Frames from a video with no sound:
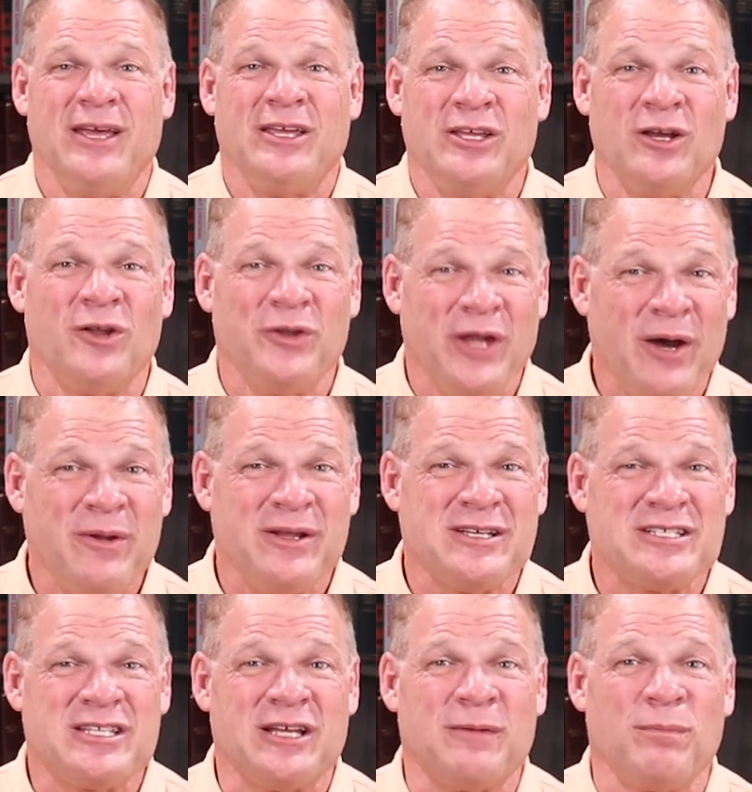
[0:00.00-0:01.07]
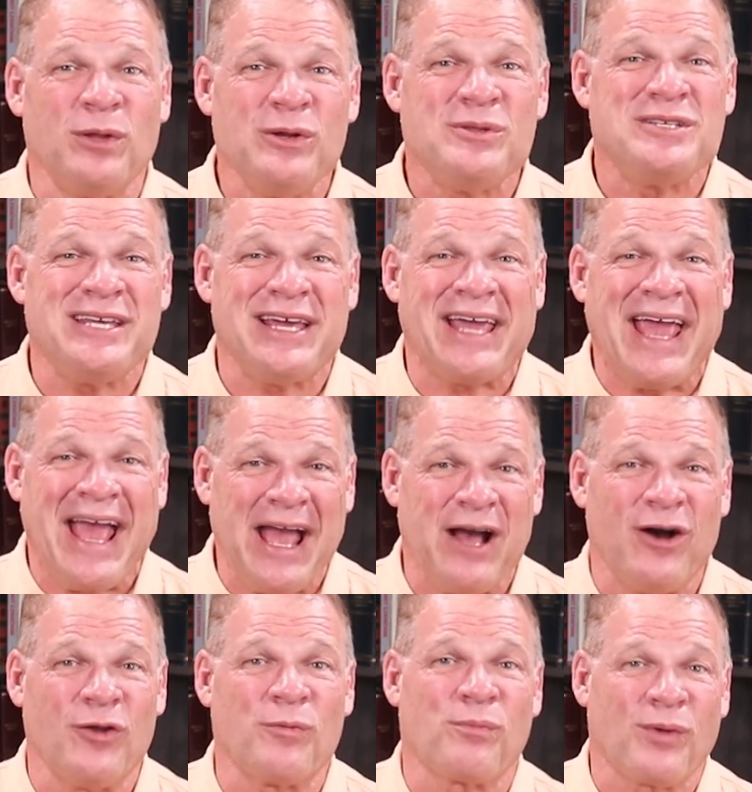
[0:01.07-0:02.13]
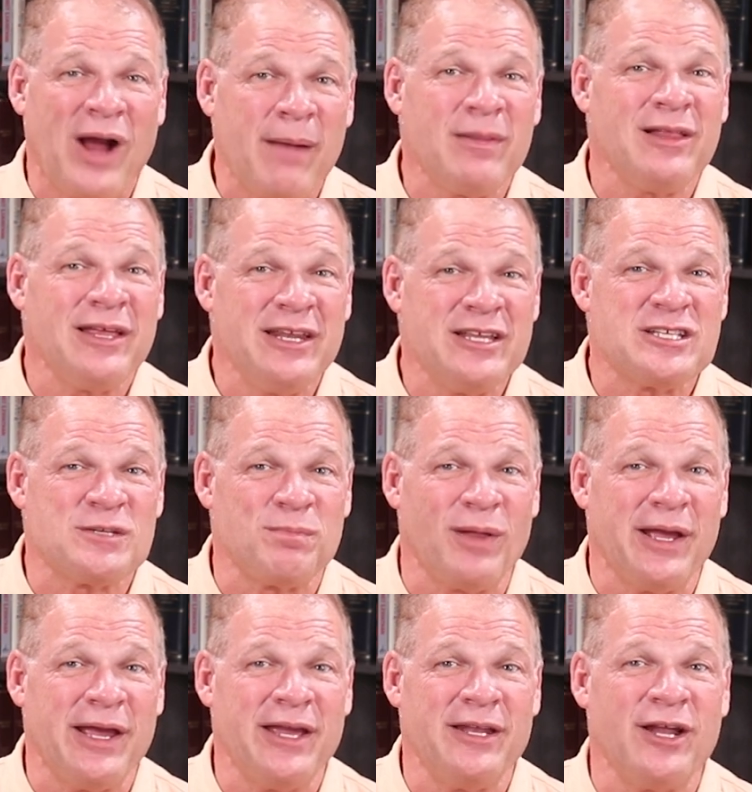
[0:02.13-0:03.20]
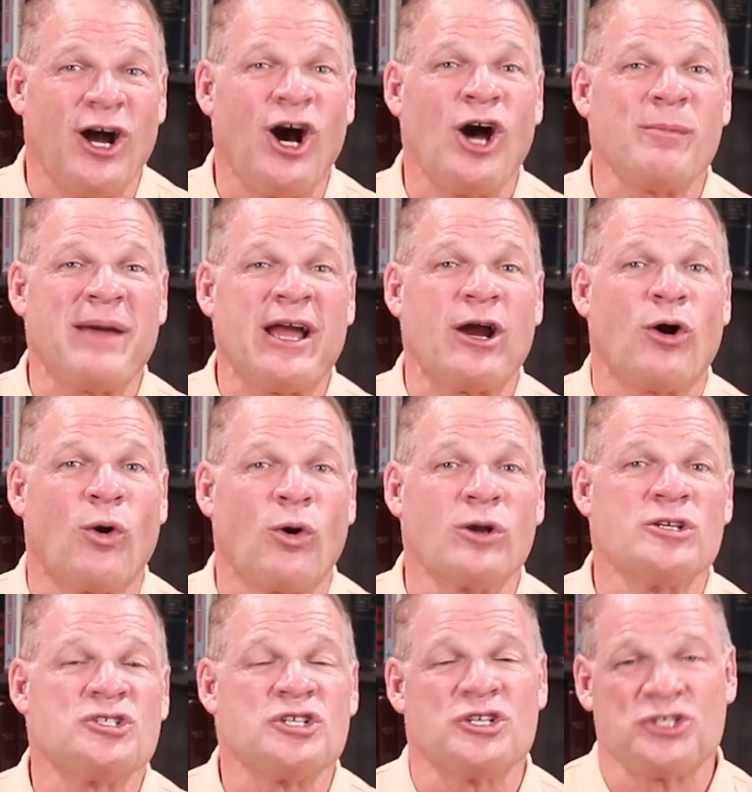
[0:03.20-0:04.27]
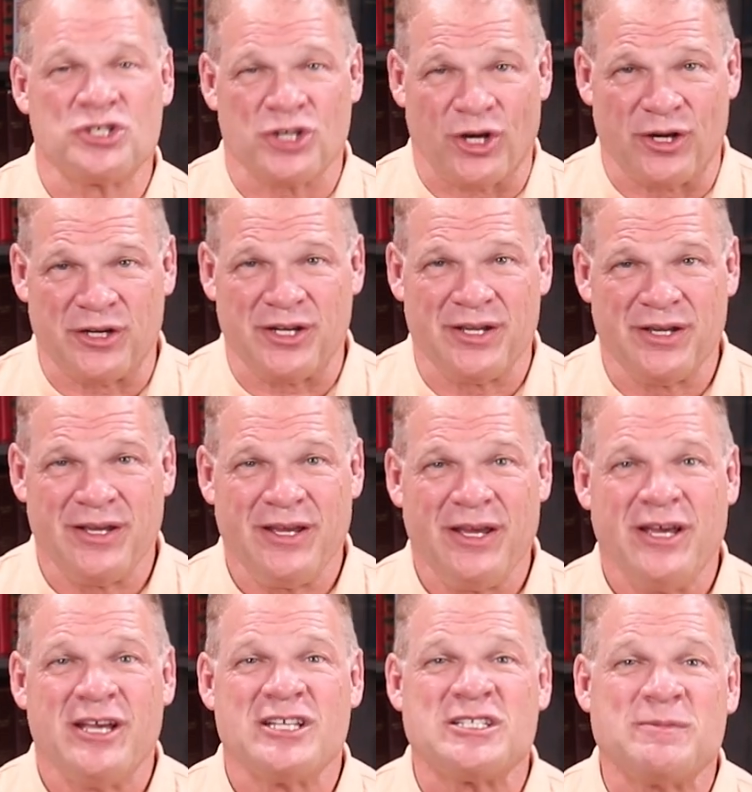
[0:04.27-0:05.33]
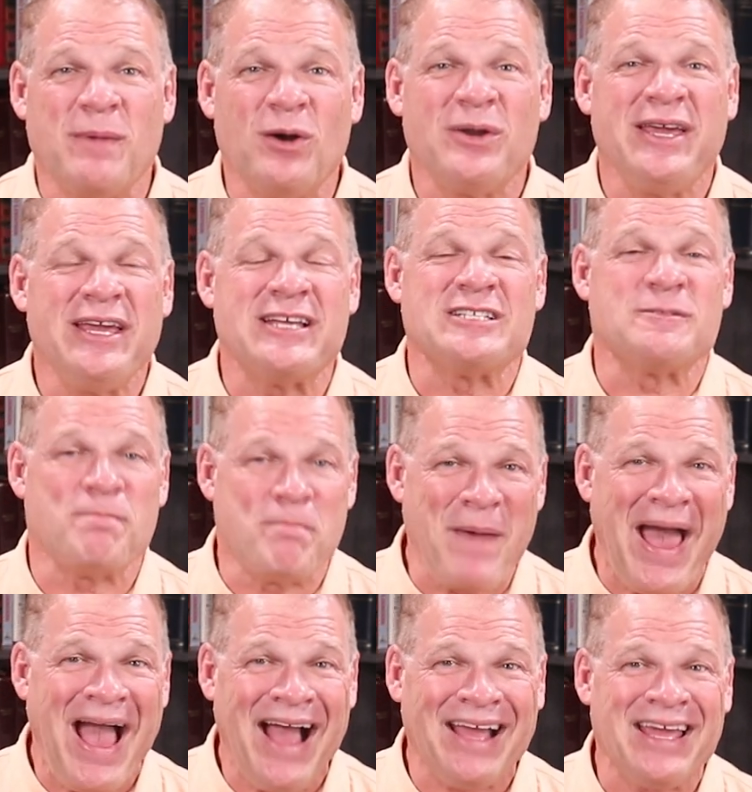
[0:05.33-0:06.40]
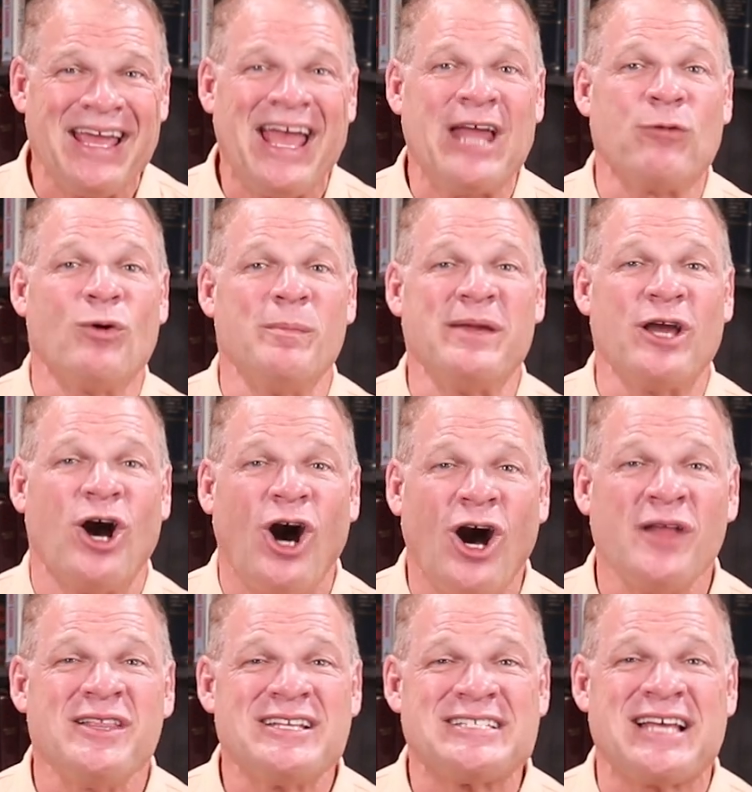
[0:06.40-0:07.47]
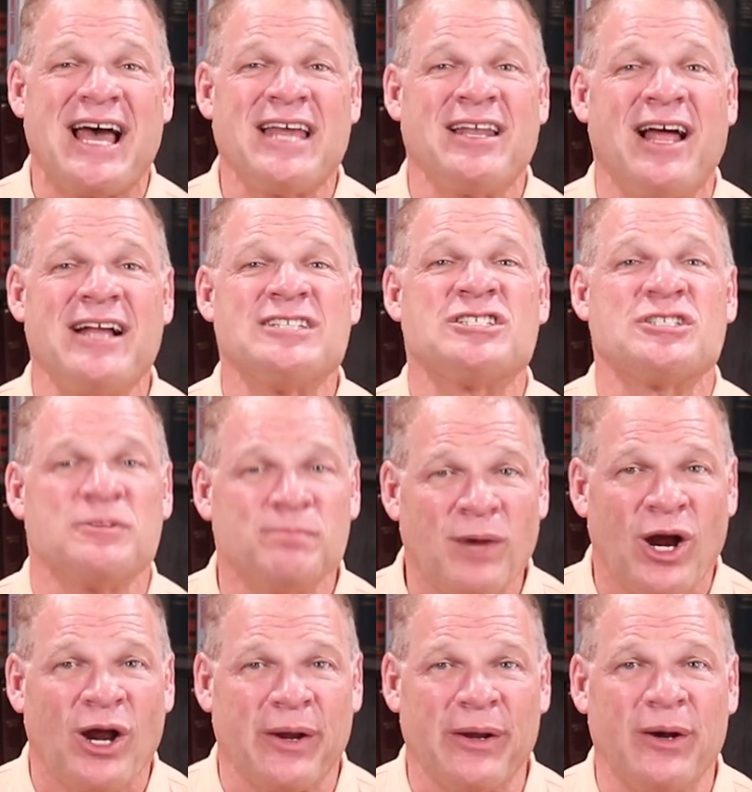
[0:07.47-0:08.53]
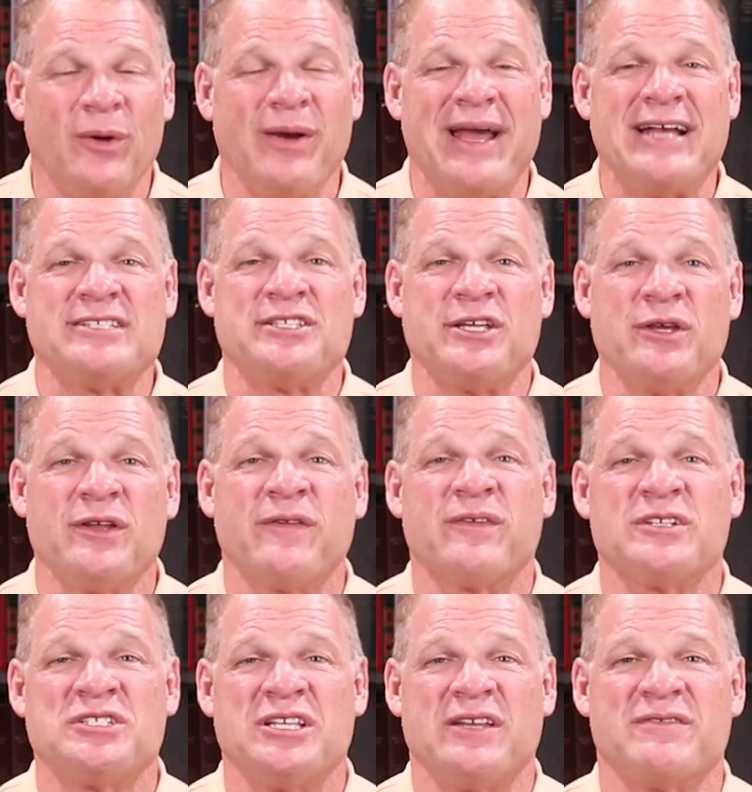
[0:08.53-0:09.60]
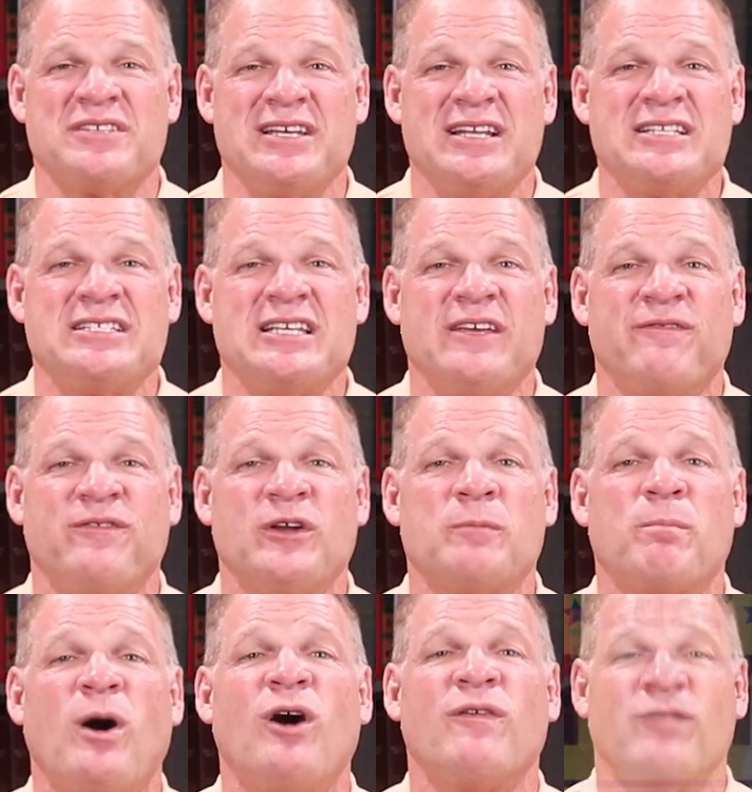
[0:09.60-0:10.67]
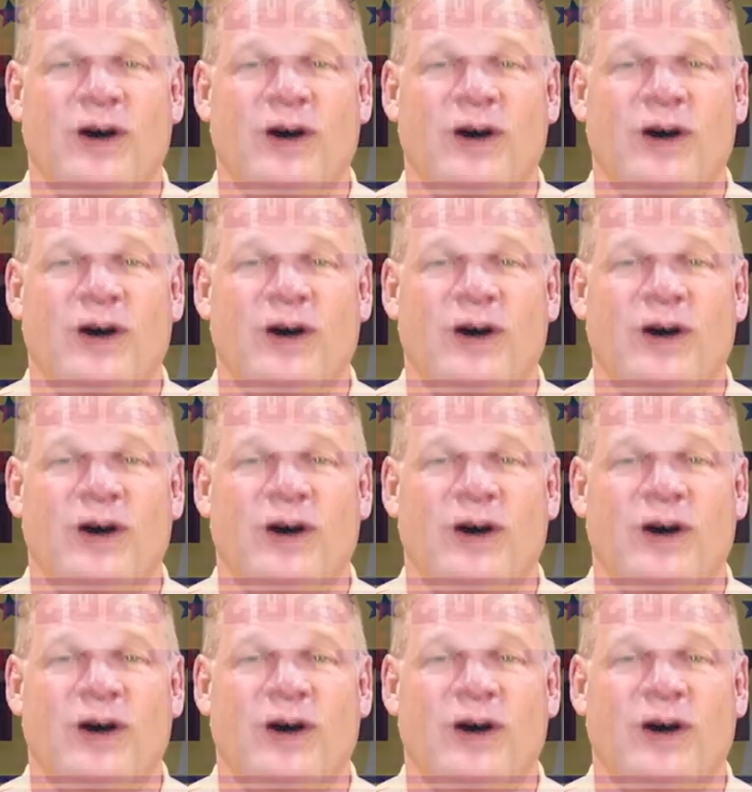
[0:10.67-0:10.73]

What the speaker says: You'll notice the blue tick hound prominently displayed on my orange shirt. Smokey is back and will be on the sidelines tomorrow as the University of Tennessee football